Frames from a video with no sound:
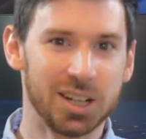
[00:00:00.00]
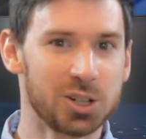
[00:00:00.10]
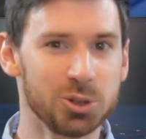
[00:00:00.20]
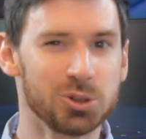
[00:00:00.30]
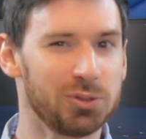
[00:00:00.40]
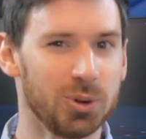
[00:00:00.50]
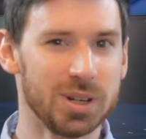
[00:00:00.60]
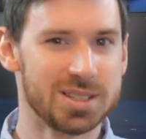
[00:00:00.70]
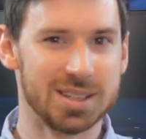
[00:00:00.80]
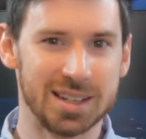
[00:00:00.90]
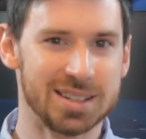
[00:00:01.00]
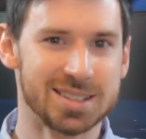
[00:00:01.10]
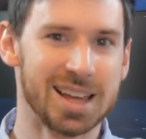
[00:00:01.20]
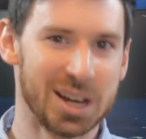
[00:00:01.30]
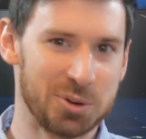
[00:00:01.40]
Google Voice is
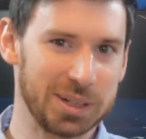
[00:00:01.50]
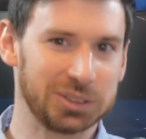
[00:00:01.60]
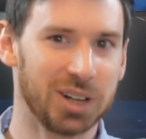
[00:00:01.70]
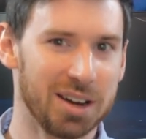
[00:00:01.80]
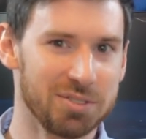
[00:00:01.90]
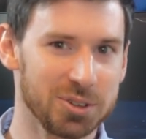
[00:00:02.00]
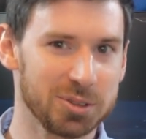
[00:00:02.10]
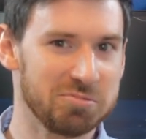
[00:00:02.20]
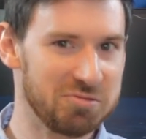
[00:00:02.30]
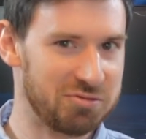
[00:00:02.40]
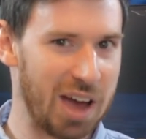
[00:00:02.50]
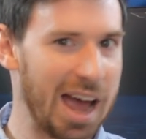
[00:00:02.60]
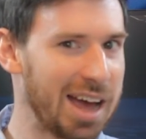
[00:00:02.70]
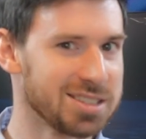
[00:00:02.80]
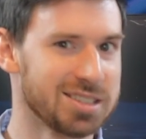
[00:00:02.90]
that quick drive through,
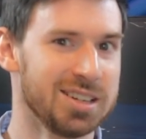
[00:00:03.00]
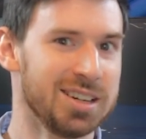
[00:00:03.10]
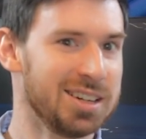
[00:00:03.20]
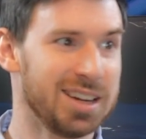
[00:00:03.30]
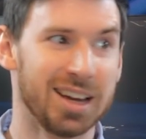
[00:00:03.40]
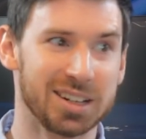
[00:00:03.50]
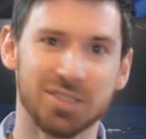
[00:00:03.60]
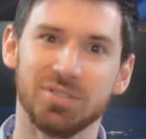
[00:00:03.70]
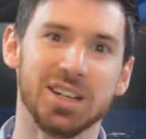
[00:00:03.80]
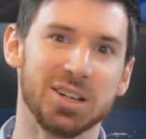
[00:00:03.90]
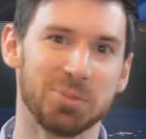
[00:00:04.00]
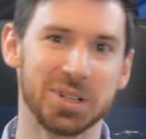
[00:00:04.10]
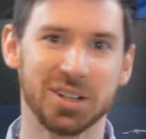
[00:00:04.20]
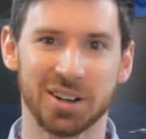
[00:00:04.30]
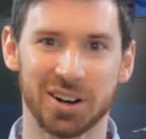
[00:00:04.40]
fast, and convenient when
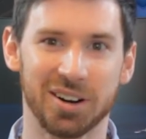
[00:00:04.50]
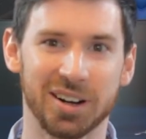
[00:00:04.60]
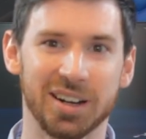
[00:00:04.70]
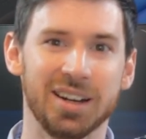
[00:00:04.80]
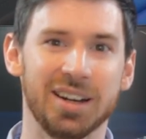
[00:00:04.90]
you're in a hurry.